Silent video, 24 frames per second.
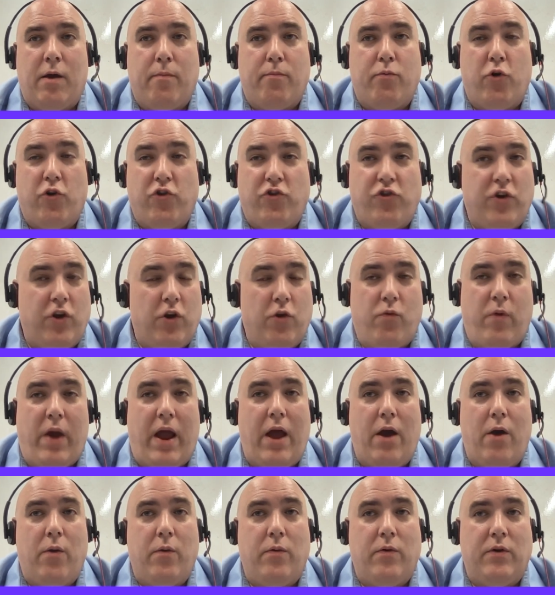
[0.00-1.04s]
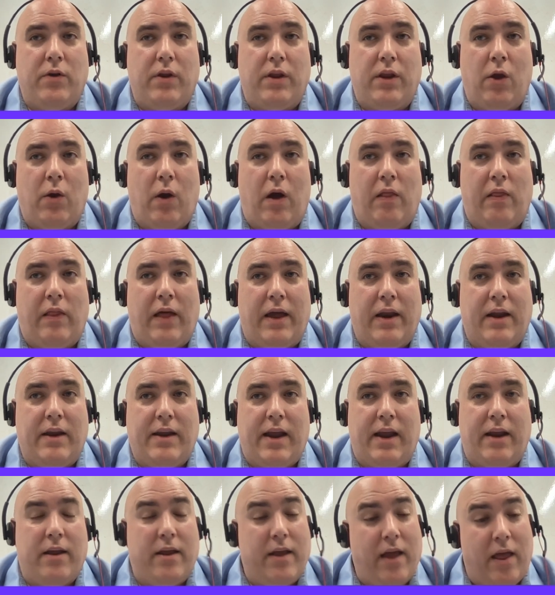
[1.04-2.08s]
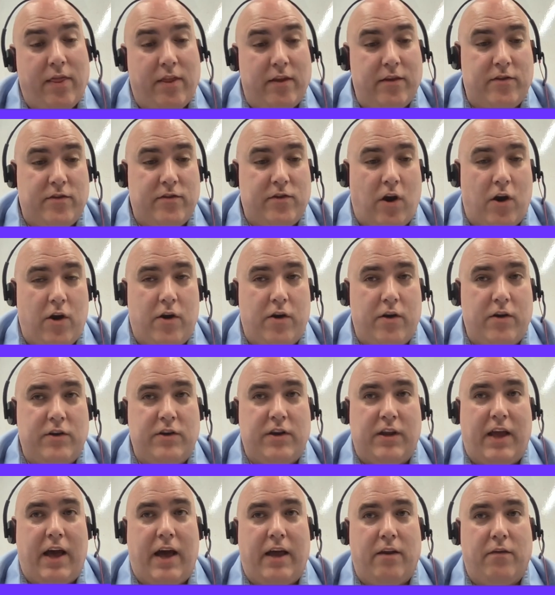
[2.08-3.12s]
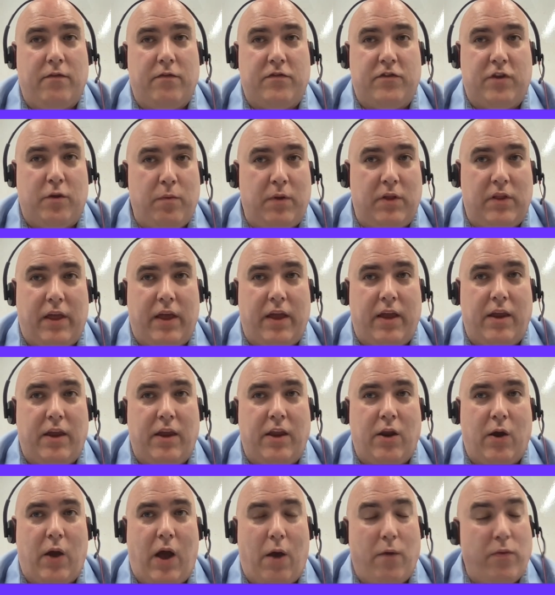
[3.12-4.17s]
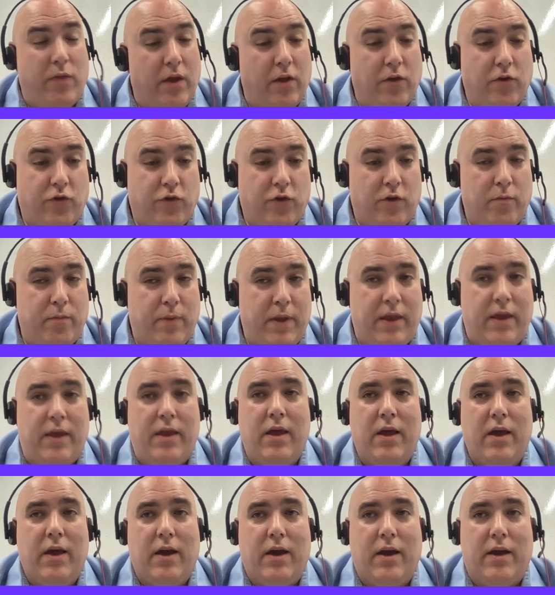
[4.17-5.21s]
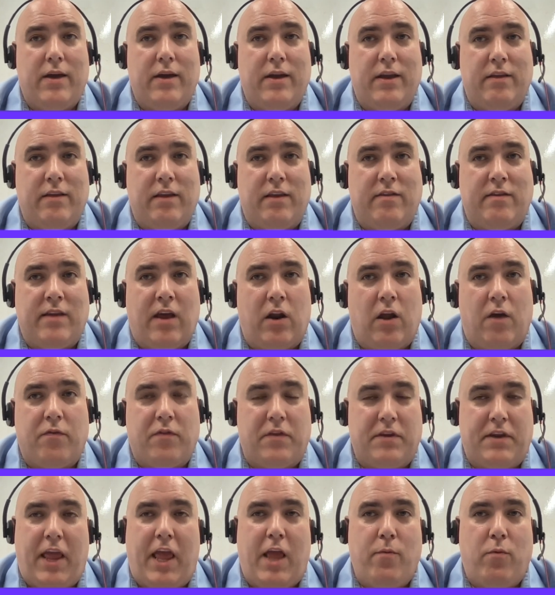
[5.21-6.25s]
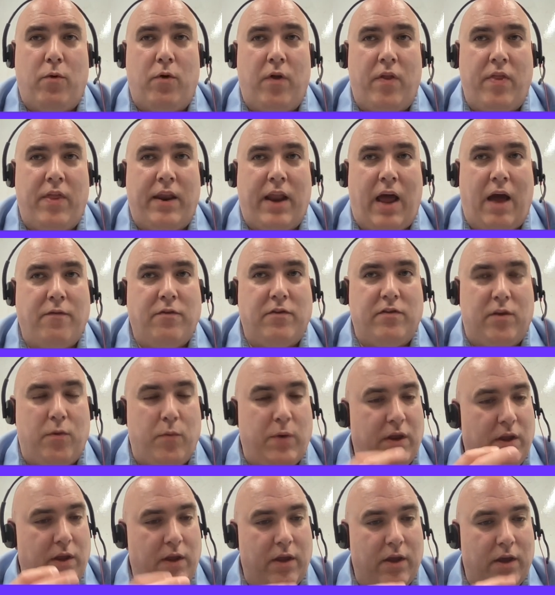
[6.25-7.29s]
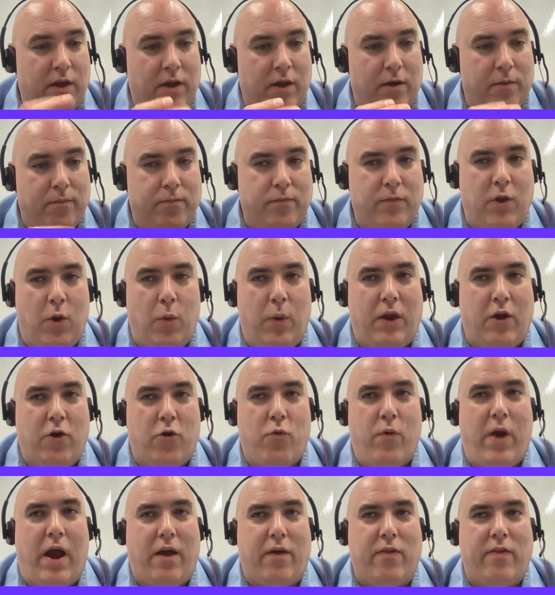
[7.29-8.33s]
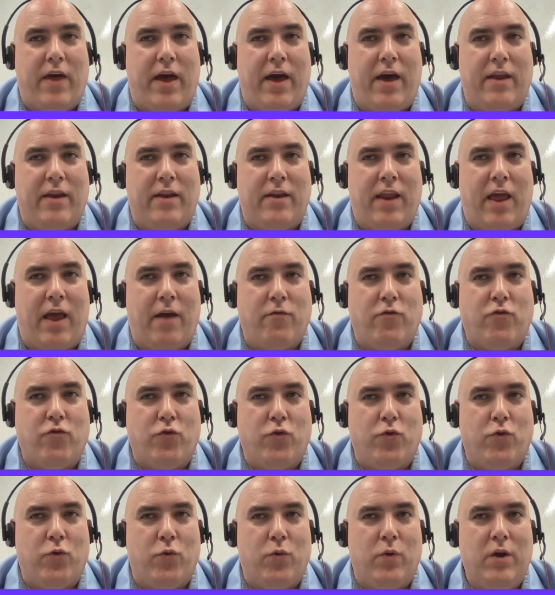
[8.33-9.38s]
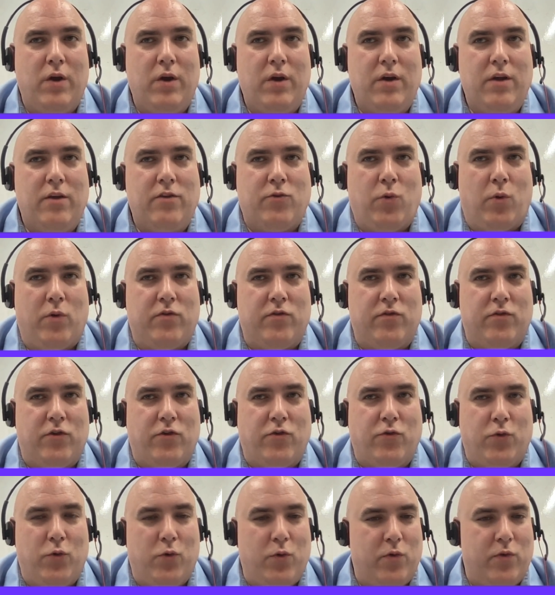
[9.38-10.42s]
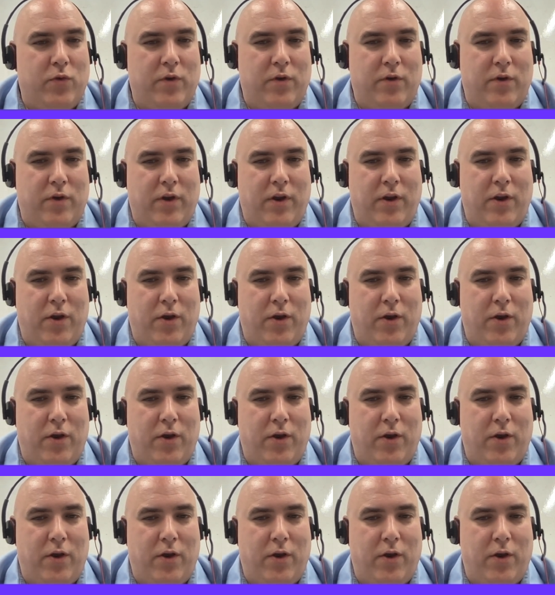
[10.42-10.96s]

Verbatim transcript: pushing around a lot of data at the start to kind of simulate how things should be is not off the table. And then obviously we we correct that and have true sources of truth and